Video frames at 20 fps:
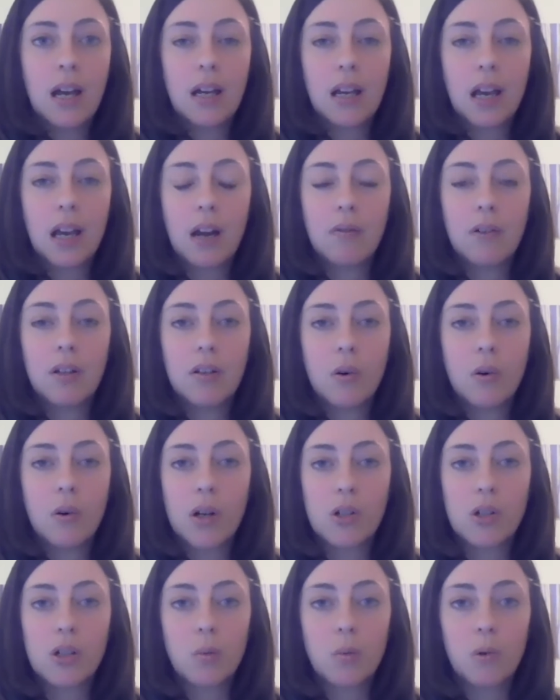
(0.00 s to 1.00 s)
And Kevin, the
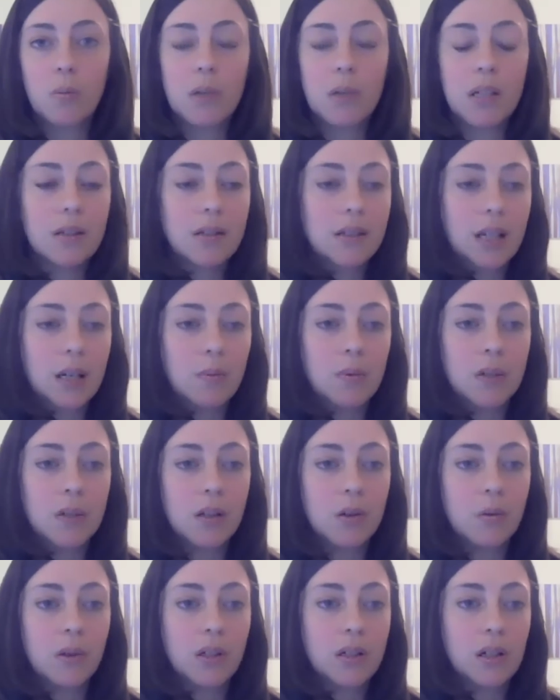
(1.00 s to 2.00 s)
question will be the same
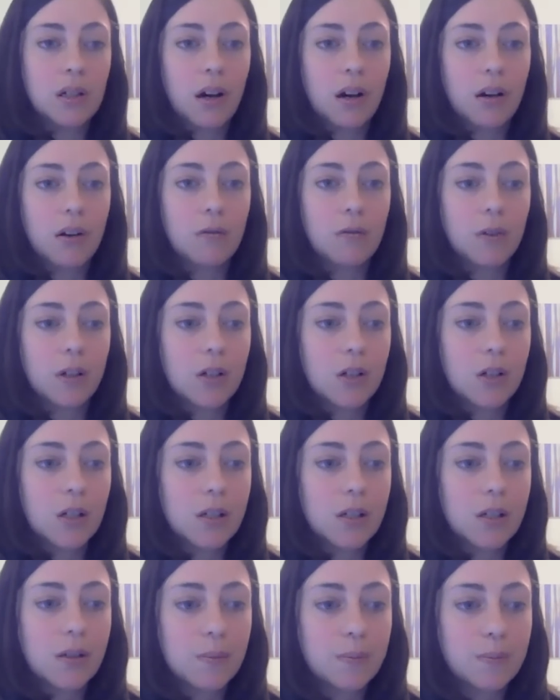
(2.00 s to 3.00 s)
to you when Takako
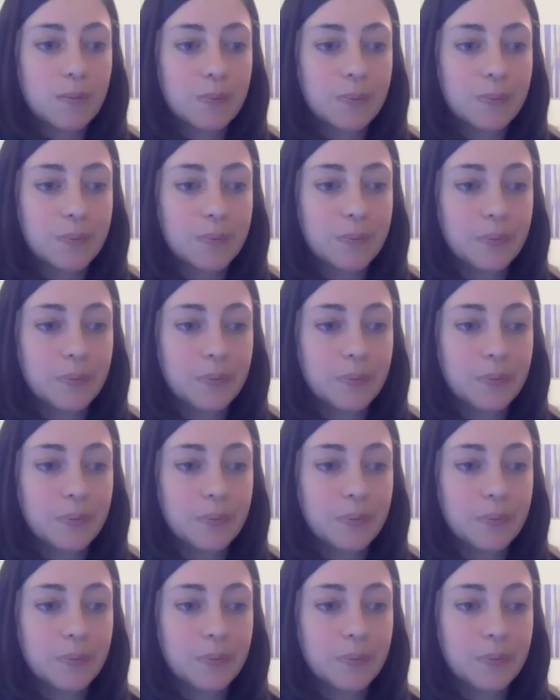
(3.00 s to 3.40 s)
finishes.